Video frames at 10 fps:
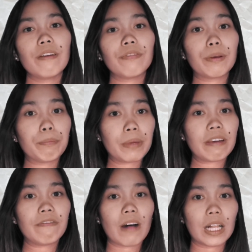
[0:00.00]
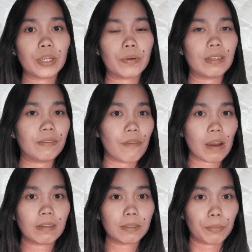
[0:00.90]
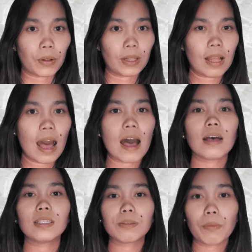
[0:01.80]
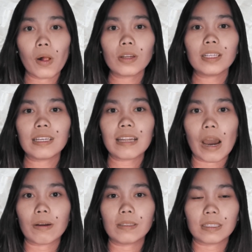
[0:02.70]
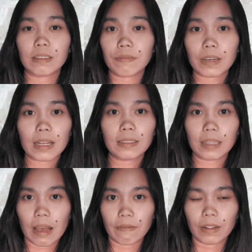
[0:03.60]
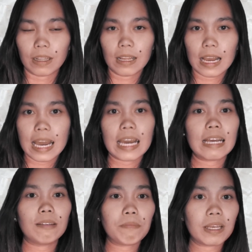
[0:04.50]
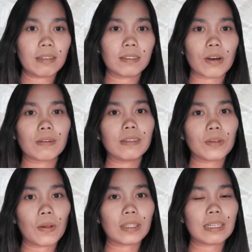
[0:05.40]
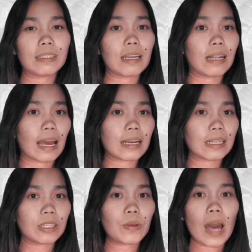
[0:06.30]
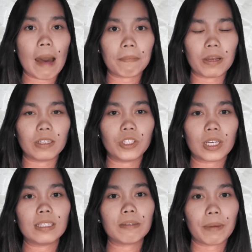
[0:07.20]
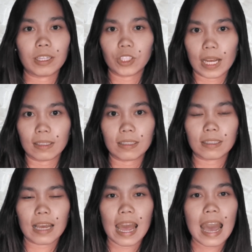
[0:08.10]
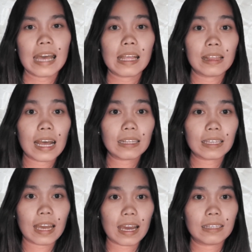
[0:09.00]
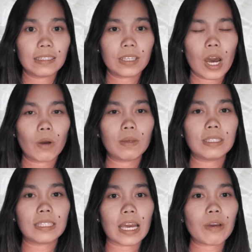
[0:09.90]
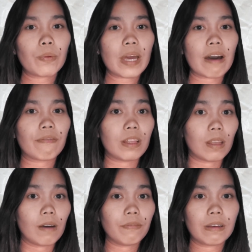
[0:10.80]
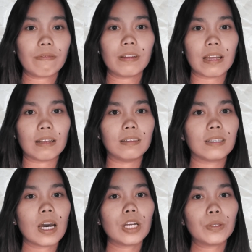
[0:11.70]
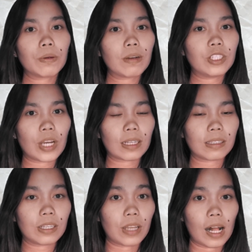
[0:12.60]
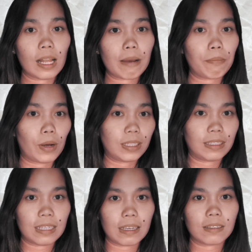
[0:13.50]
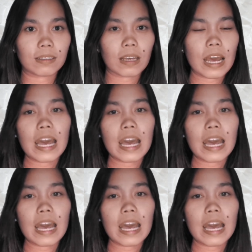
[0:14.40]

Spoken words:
If the p-value is very small, smaller than our significance level, it means our result is unlikely to happen just by chance. In that case, we say we have enough evidence to reject the null hypothesis.